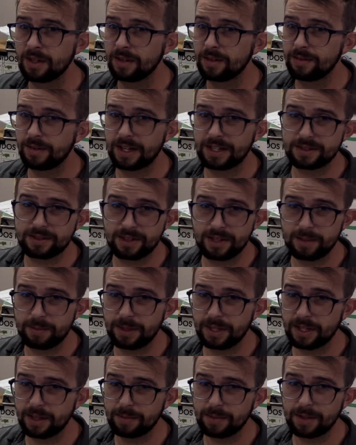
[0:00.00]
faster they
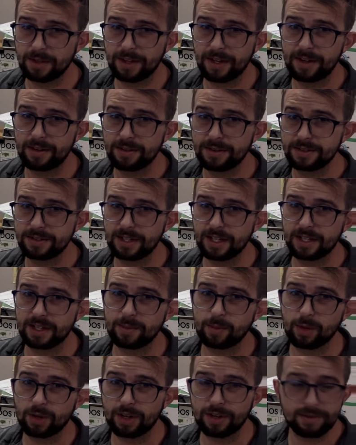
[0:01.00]
pick up their letters, and the
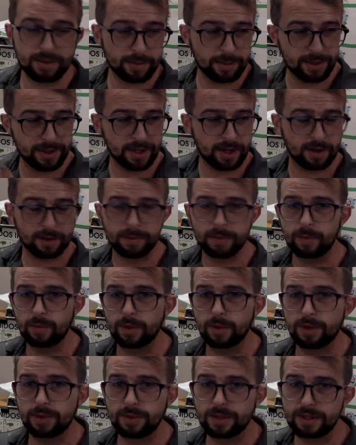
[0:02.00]
more comfortable they are when we're
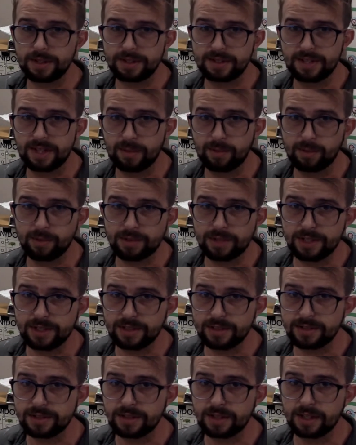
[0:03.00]
doing these same
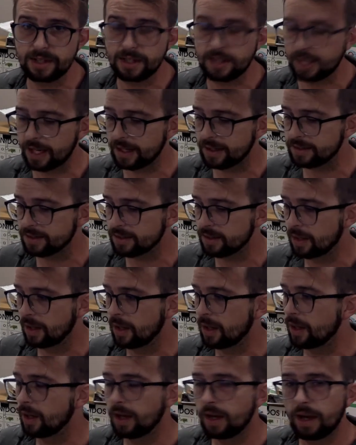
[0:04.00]
routines in
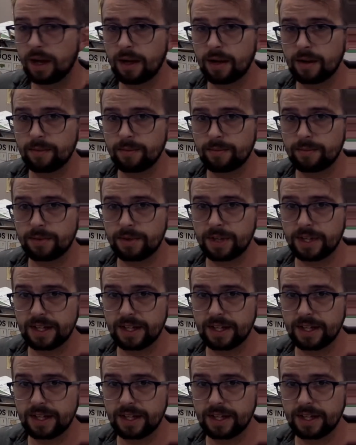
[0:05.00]
class. For the